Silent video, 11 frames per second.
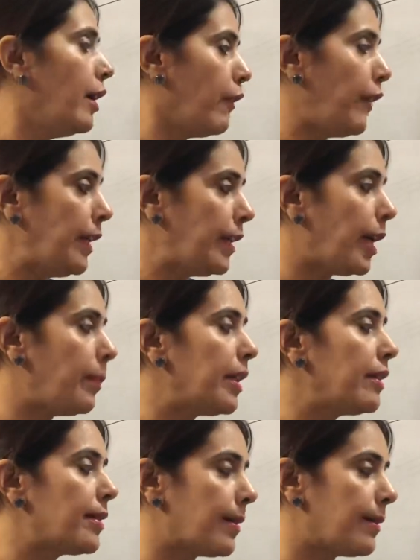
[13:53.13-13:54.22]
when kept
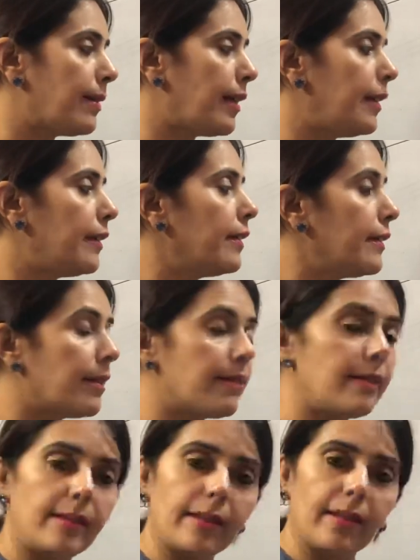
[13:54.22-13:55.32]
in sunlight
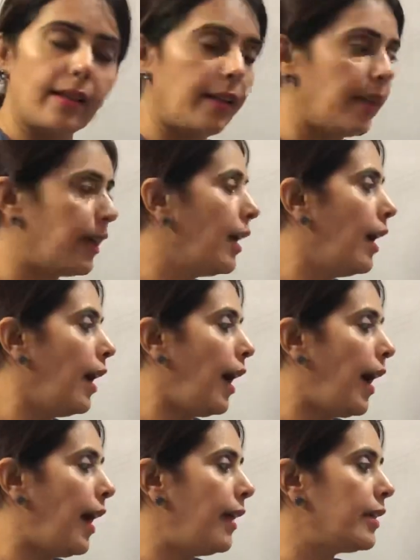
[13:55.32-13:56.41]
turns grey
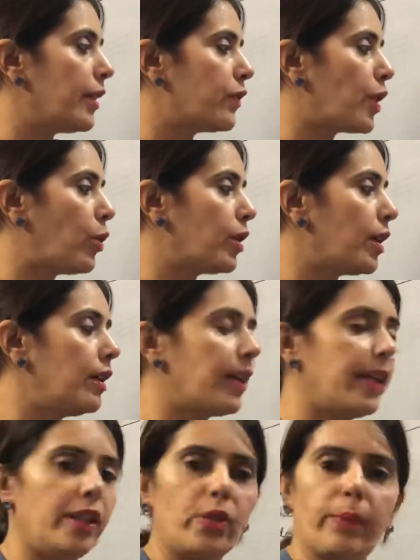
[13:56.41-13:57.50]
and gives out a
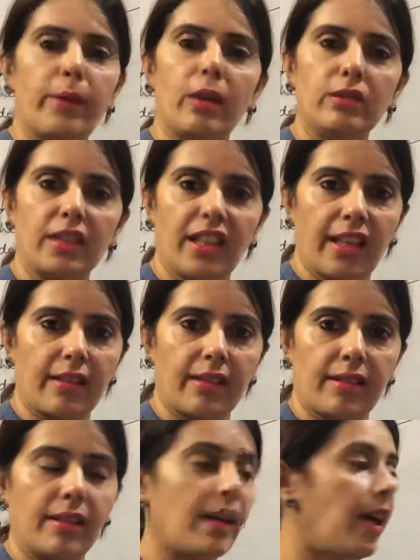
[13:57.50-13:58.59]
reddish brown
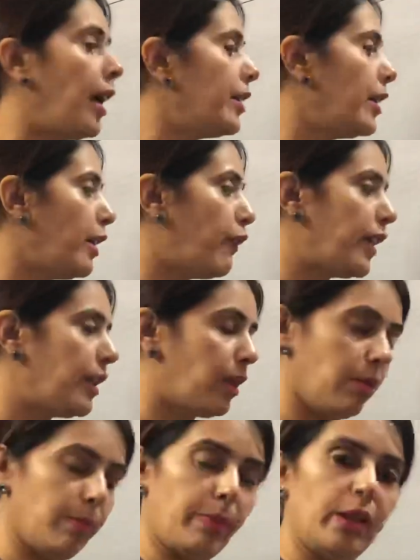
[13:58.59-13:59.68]
gas. Identify the
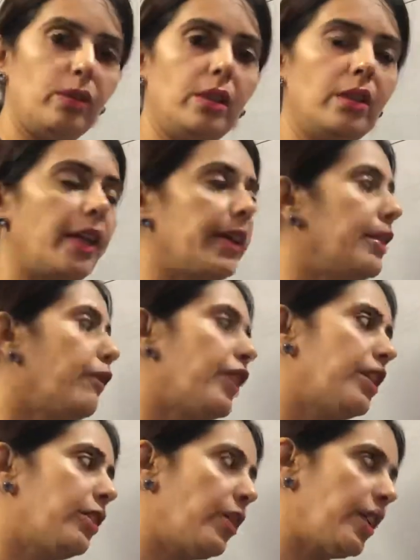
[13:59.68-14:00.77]
compound,
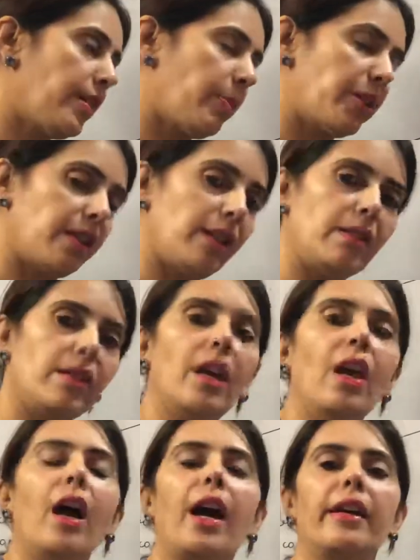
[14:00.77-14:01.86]
identify the grey substance
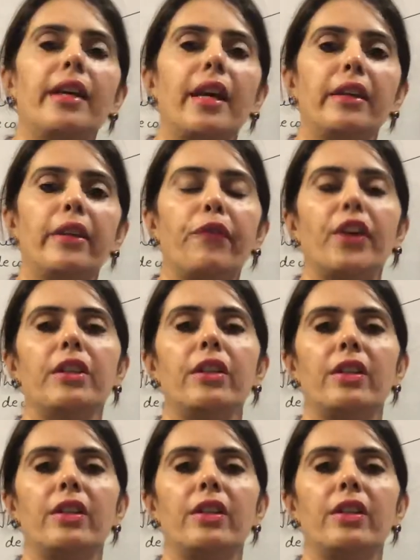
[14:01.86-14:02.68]
and identify the